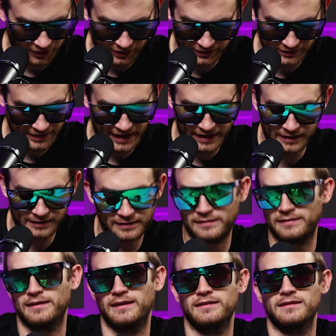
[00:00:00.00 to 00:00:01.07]
fucking take of the
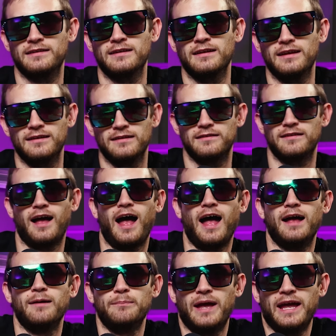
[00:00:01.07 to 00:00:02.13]
season is
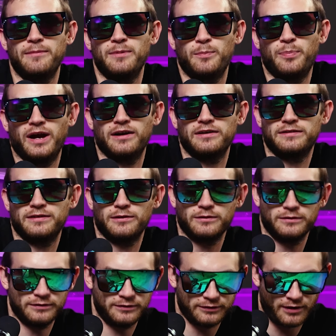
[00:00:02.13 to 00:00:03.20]
uh, maybe Paris
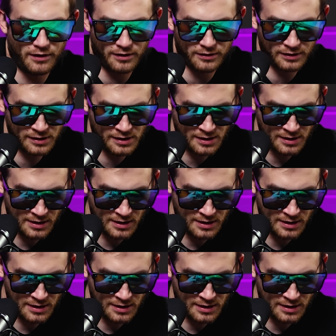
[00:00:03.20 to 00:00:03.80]
Hilton's song